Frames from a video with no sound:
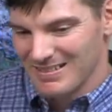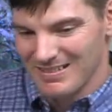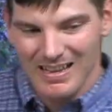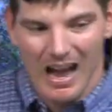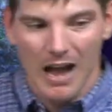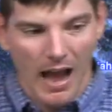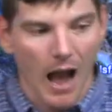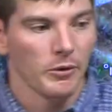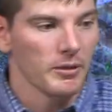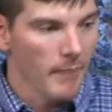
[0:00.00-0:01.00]
I
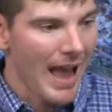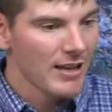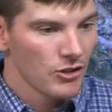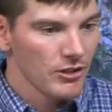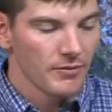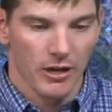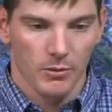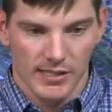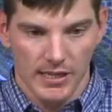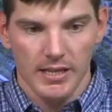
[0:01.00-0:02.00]
would imagine if there was
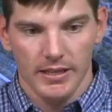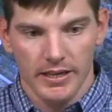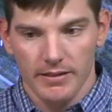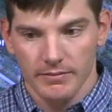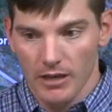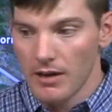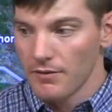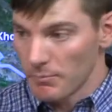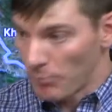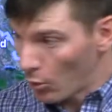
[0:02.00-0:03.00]
anything of
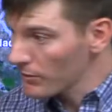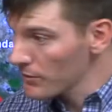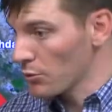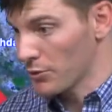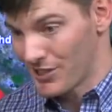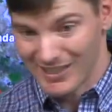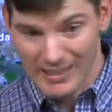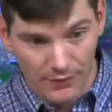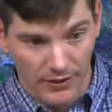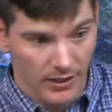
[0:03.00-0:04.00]
importance or
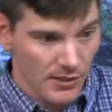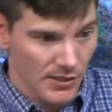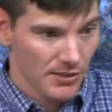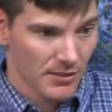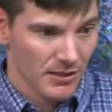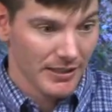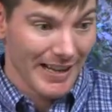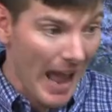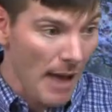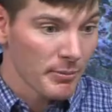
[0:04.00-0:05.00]
significance that
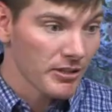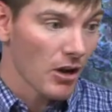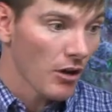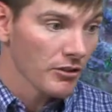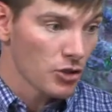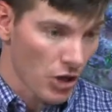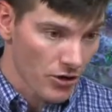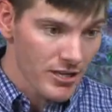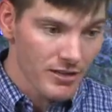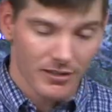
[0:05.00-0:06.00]
happened on the
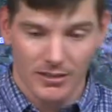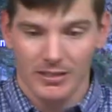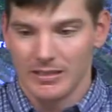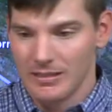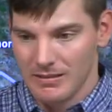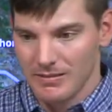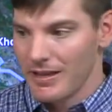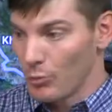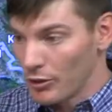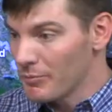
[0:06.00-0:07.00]
journey, it
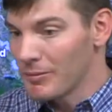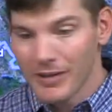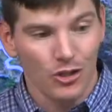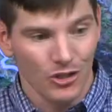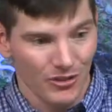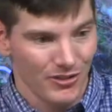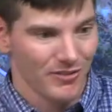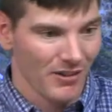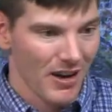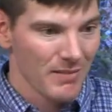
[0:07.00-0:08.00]
would have been mentioned,
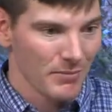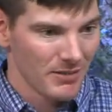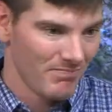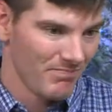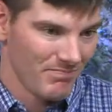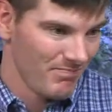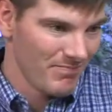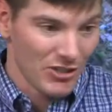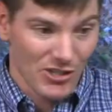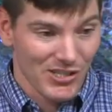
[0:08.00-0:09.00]
right? But it
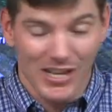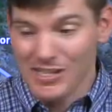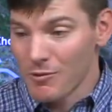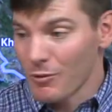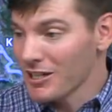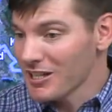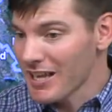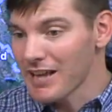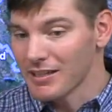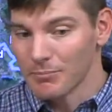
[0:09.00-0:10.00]
just says they went into
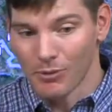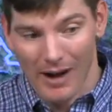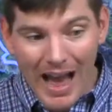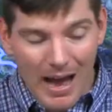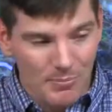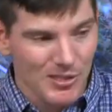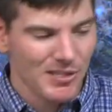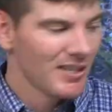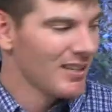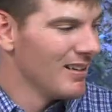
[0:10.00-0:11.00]
Canaan. Perhaps,
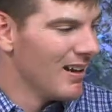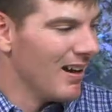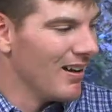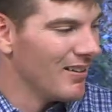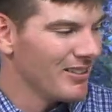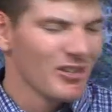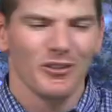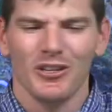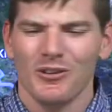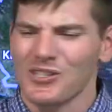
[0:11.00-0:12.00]

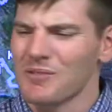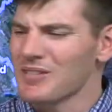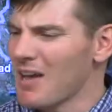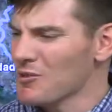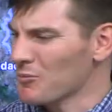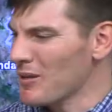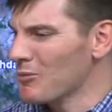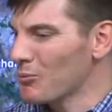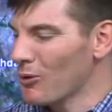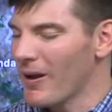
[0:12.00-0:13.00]
sometimes when people
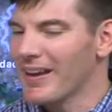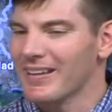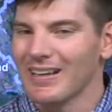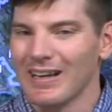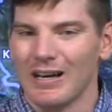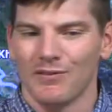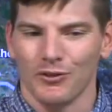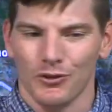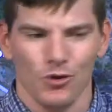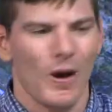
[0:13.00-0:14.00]
pray for
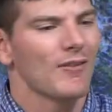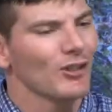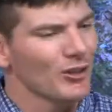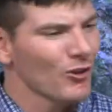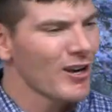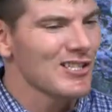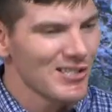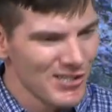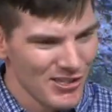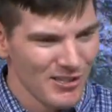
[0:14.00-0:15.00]
traveling
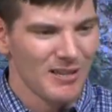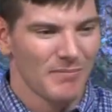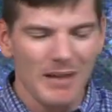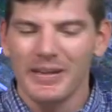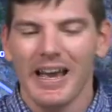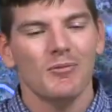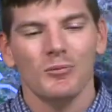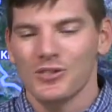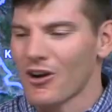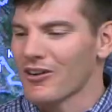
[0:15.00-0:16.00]
graces, maybe Abram was
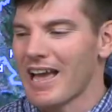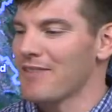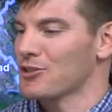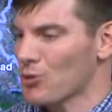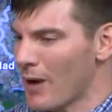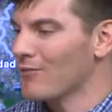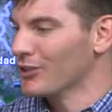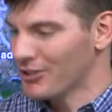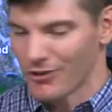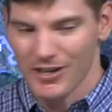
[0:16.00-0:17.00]
already having traveling
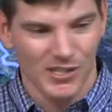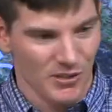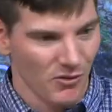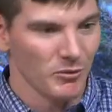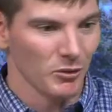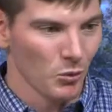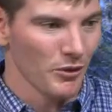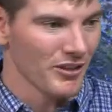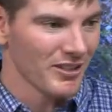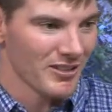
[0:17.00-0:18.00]
graces from the Lord
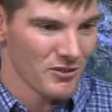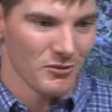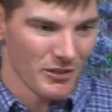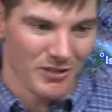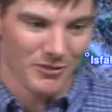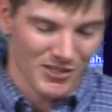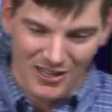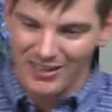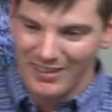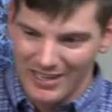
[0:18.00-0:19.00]
too. He was
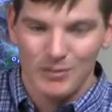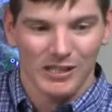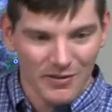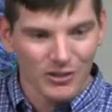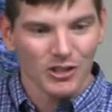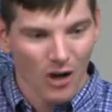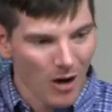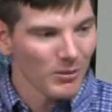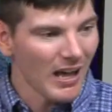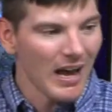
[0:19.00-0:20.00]
living the charmed
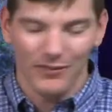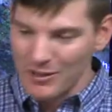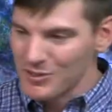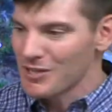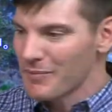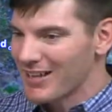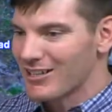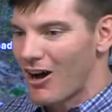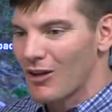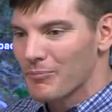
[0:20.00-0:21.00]
life. He was the man
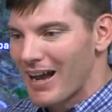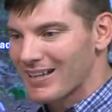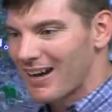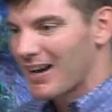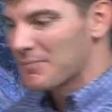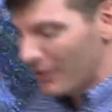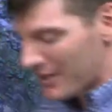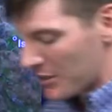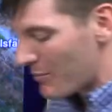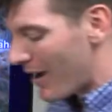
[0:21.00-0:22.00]
called by God,
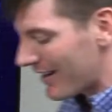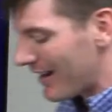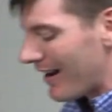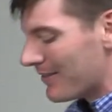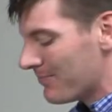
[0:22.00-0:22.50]
blessed by God.